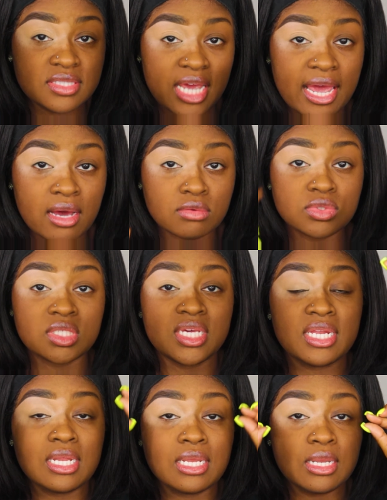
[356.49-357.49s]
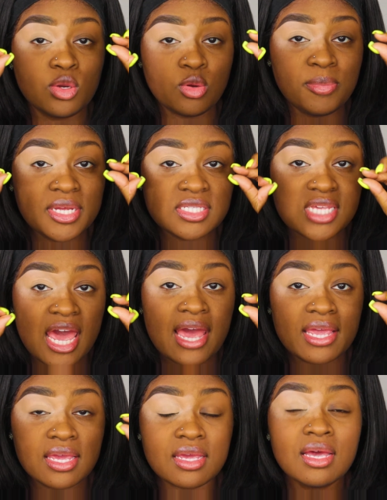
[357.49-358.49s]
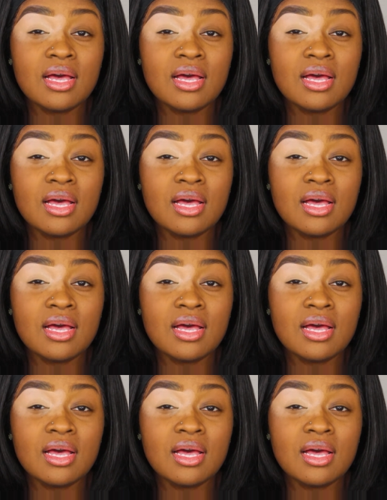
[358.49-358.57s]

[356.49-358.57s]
down, to get a little bit tacky,